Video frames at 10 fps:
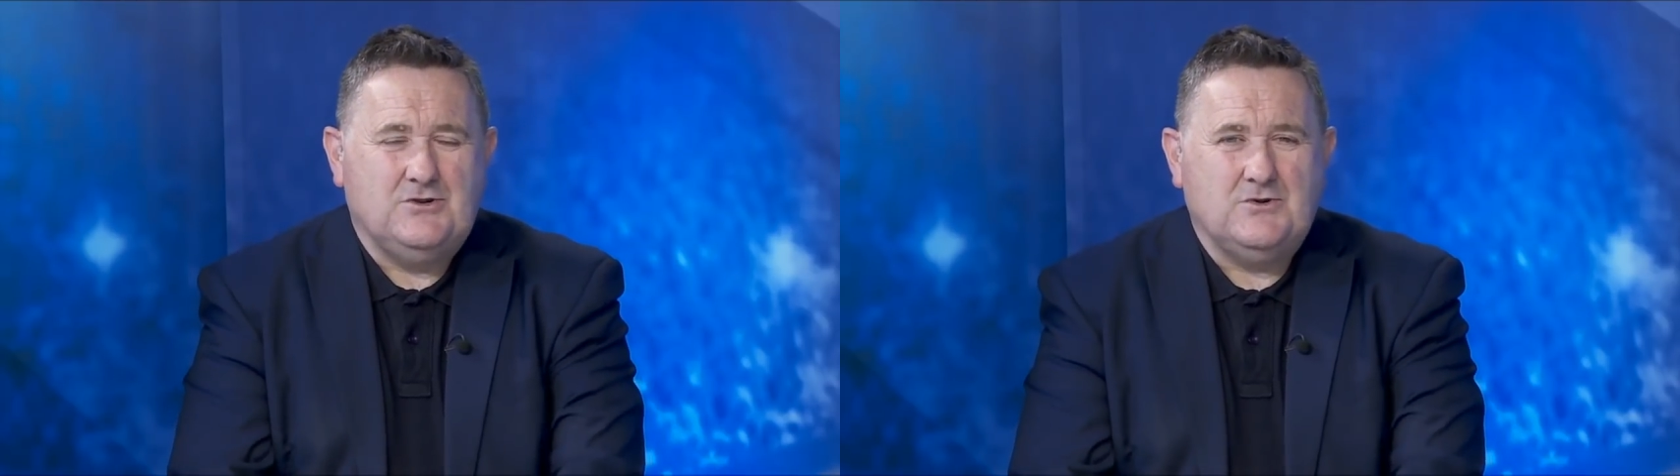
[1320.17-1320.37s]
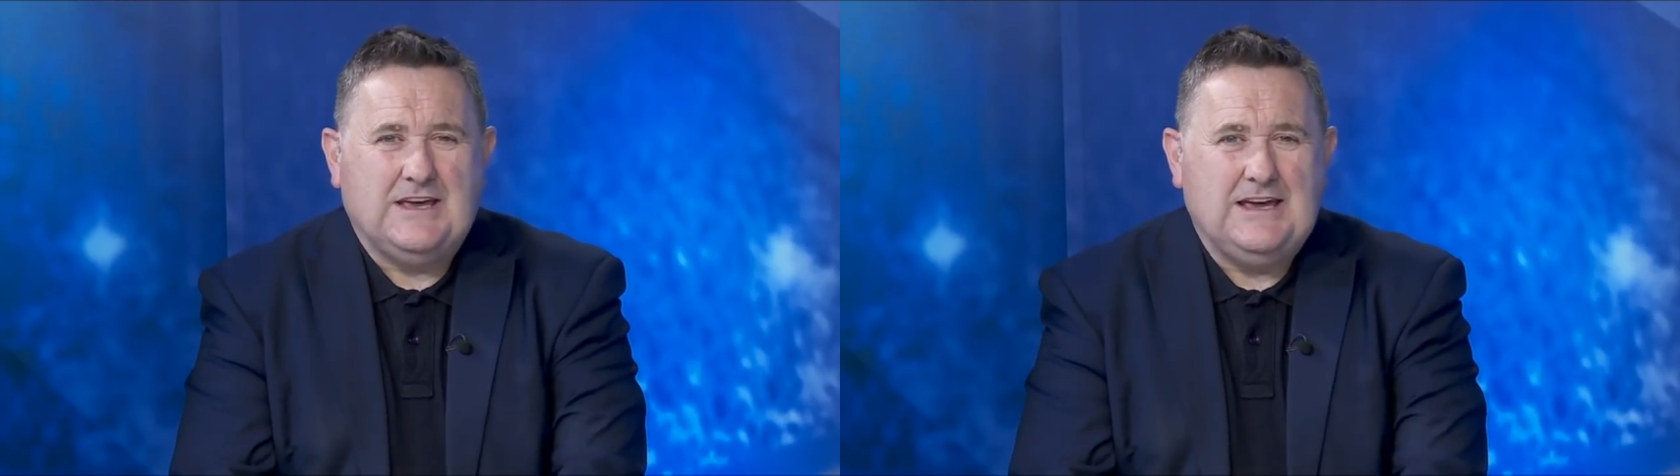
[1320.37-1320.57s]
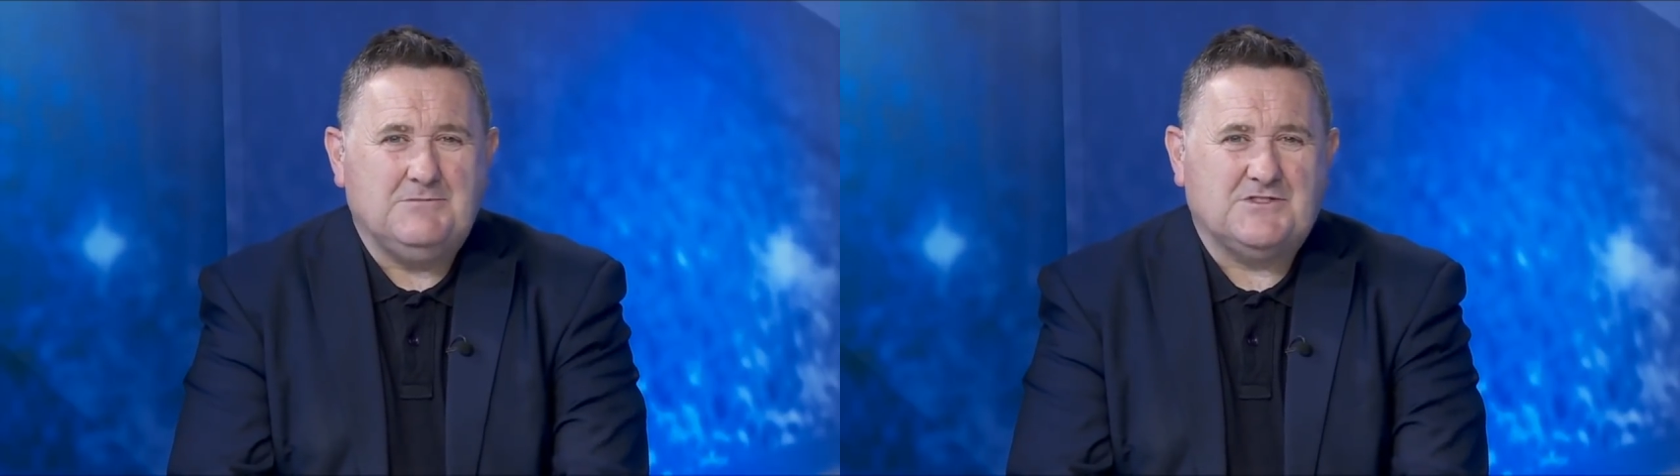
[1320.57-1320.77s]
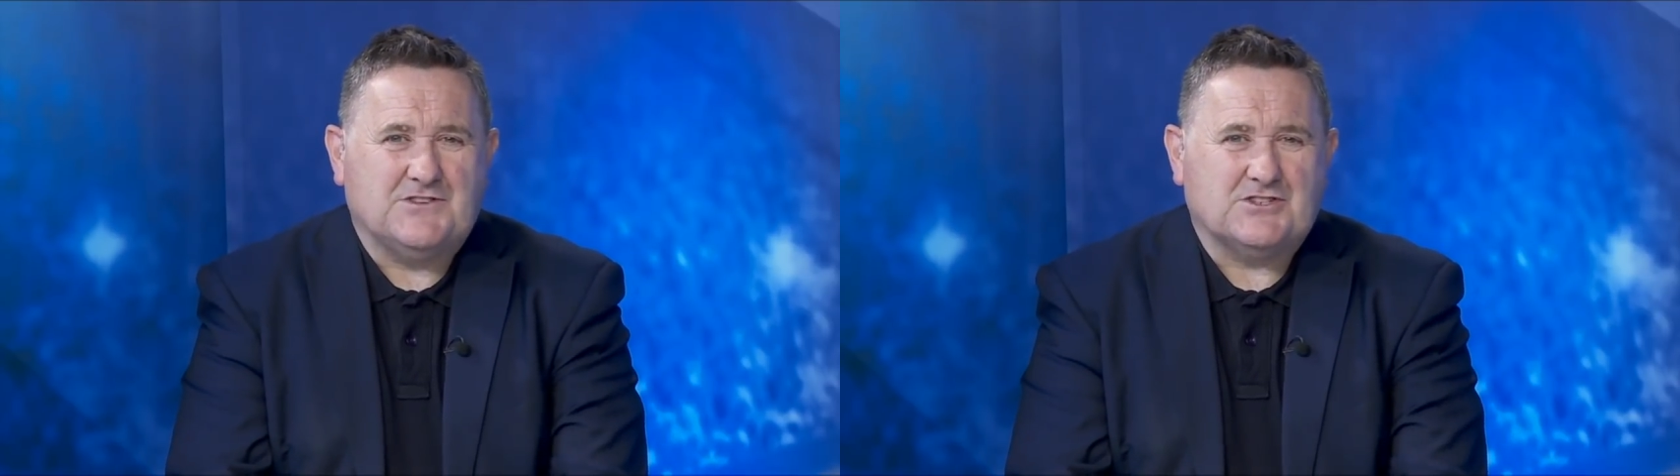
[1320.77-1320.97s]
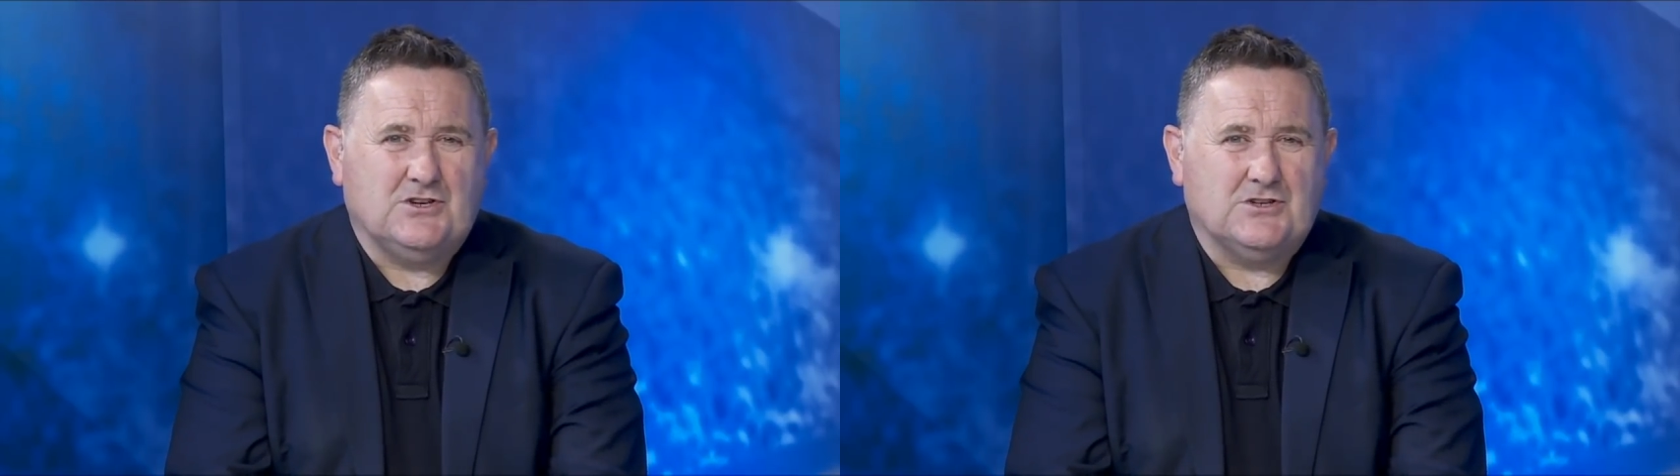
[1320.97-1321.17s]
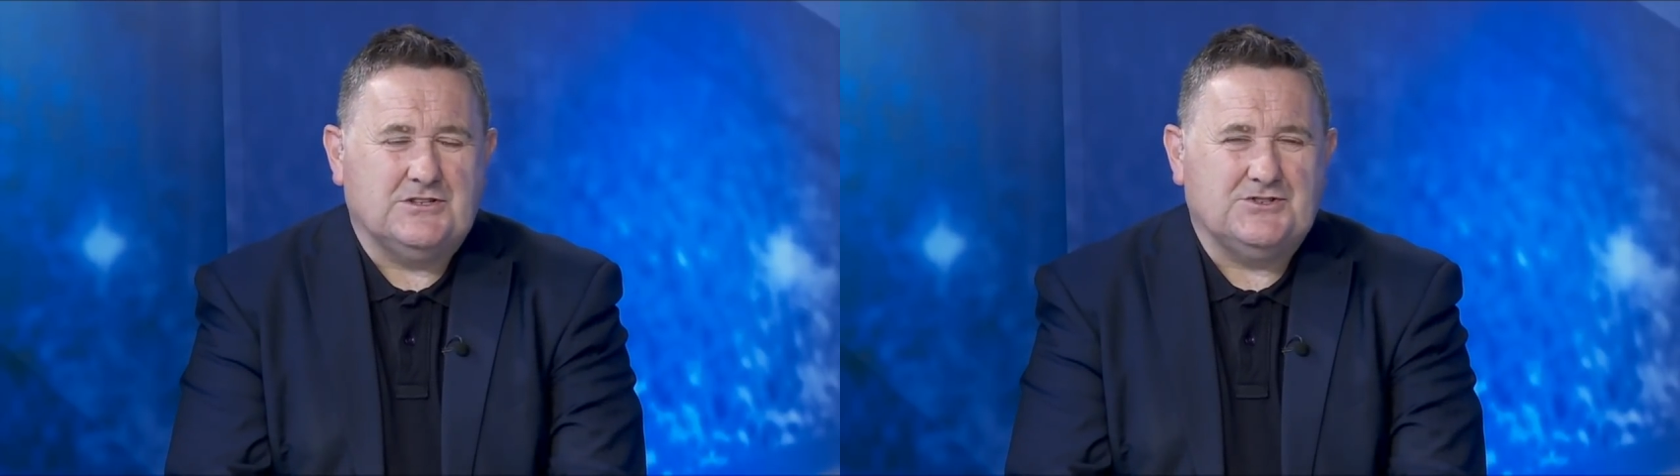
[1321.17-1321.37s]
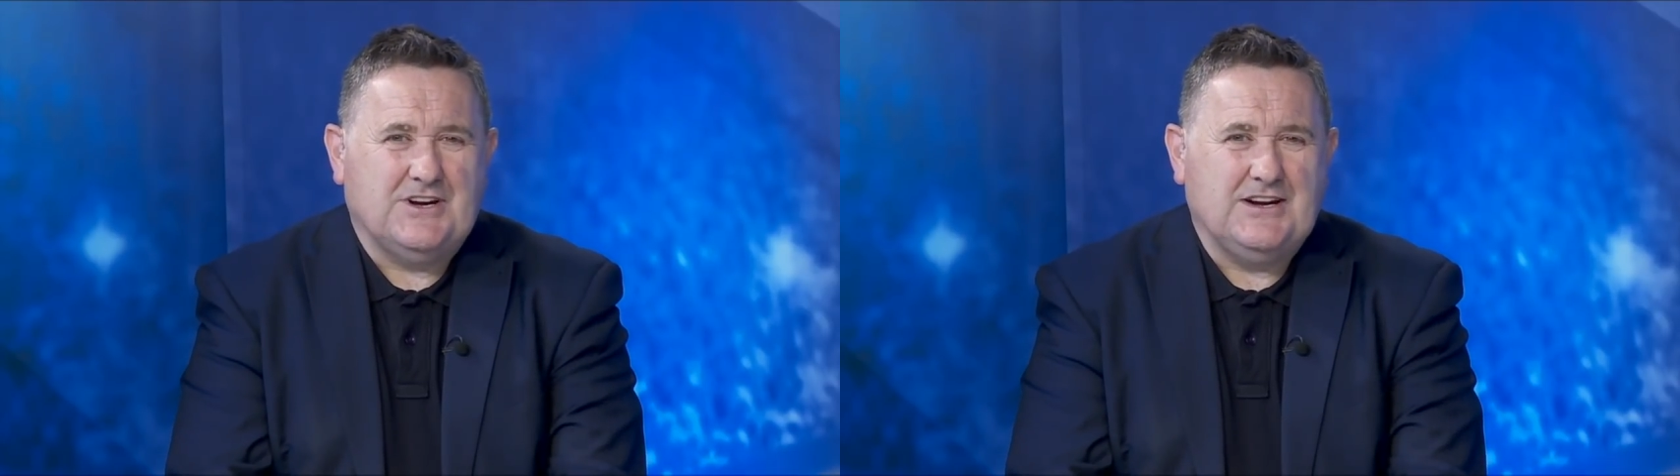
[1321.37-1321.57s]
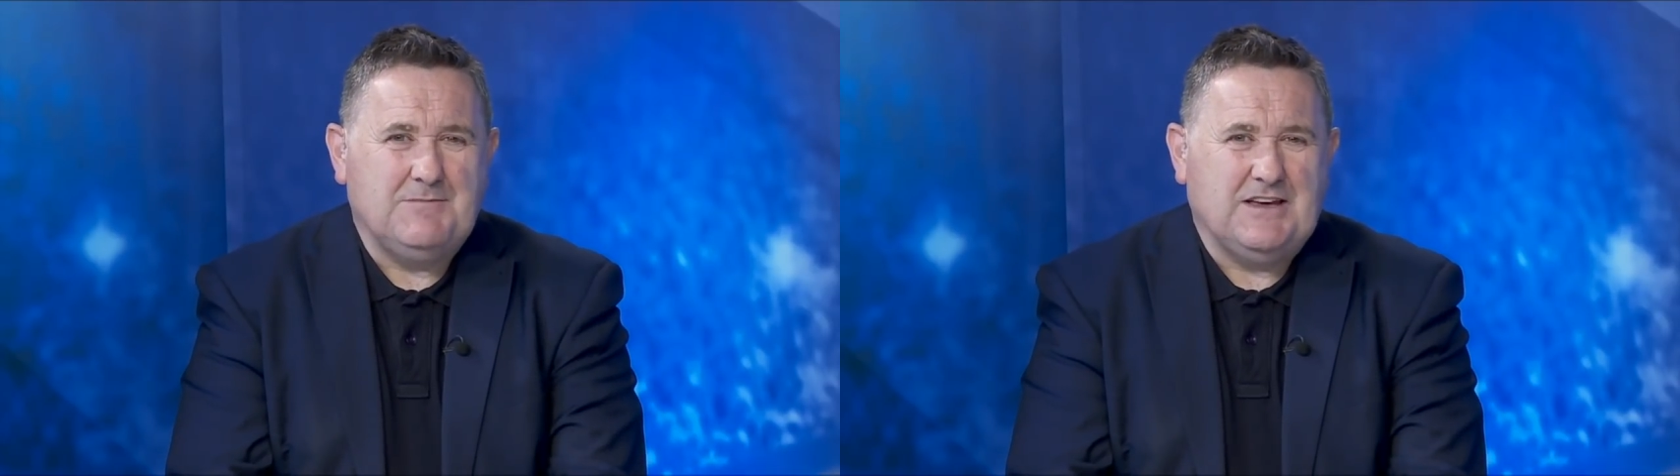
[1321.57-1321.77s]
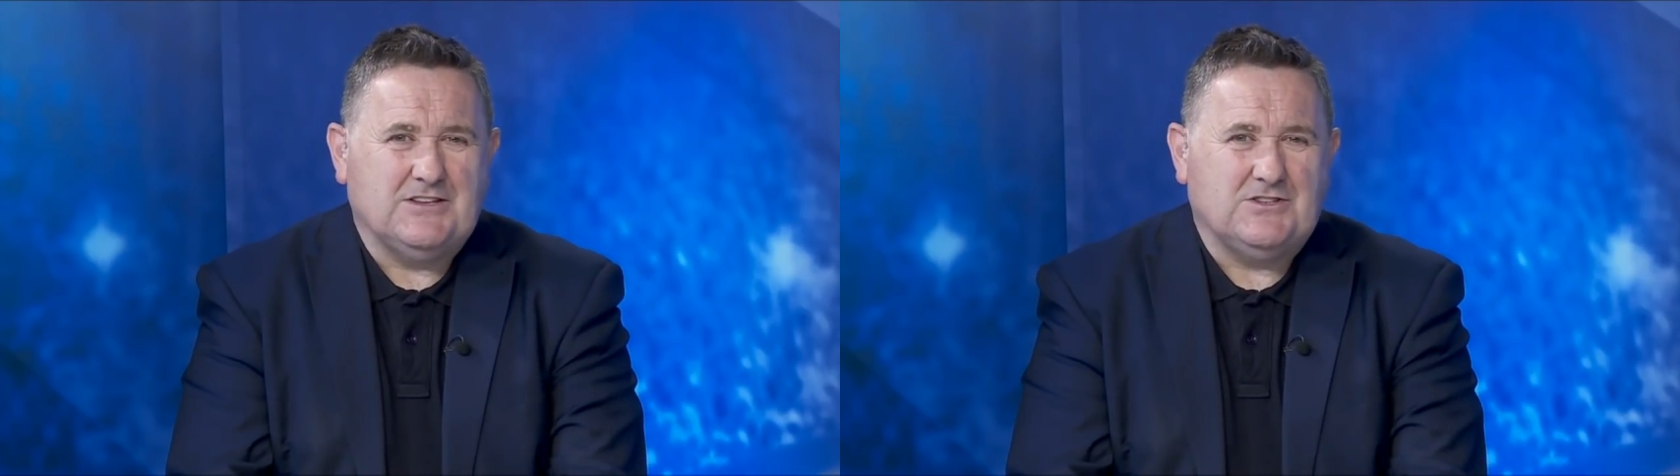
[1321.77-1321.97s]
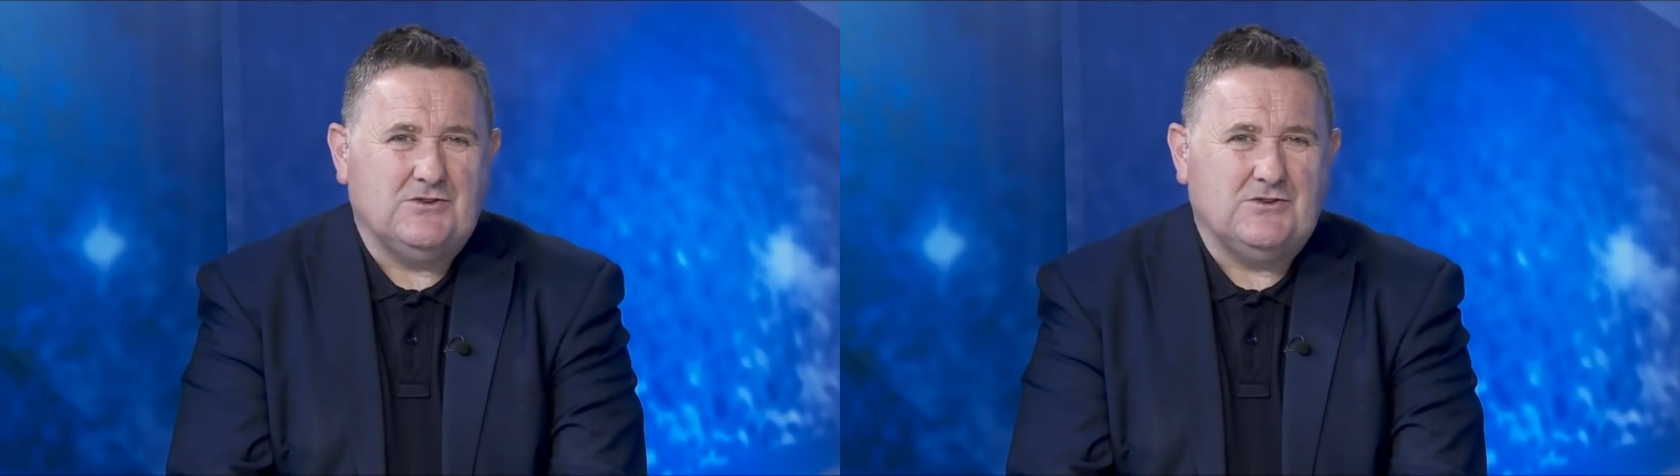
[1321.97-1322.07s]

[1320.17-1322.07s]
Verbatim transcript: two games for Scotland trying to make it